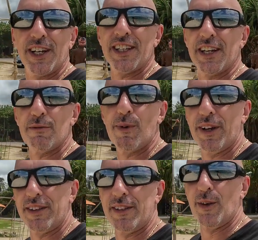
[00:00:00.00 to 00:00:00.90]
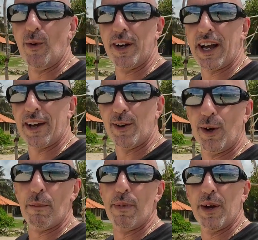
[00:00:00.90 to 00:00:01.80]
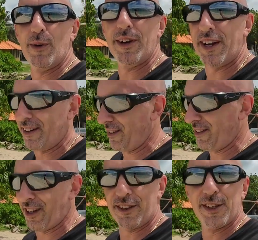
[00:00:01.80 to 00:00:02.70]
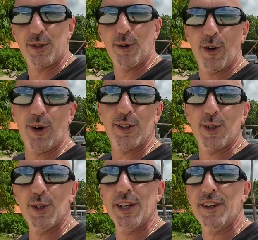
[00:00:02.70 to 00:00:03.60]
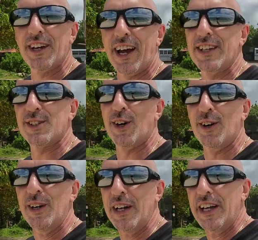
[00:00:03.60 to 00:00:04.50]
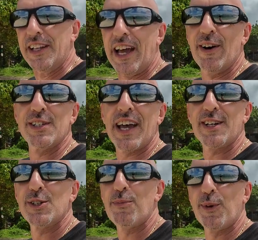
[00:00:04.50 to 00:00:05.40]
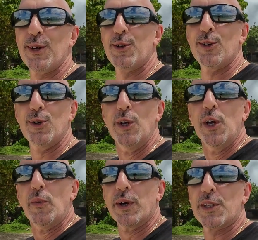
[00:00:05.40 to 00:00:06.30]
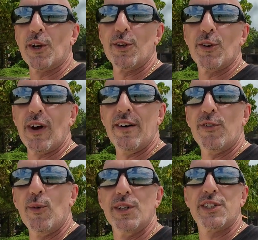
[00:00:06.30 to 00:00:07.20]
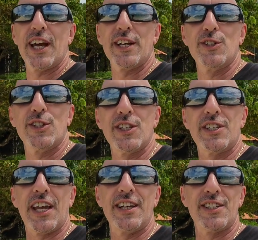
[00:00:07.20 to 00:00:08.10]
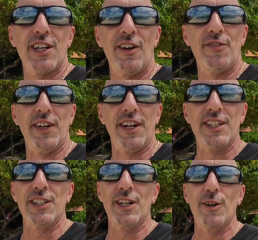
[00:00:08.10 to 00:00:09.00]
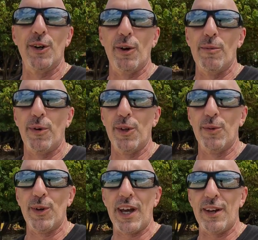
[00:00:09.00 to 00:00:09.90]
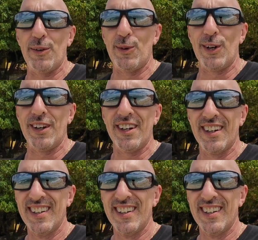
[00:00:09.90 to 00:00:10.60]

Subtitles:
anything, but the one guy caught a big one and the other two caught two little guys, so that was actually pretty cool. We had turned around for 1 second just to take a selfie, and next thing you know, they were pulling one out of the water.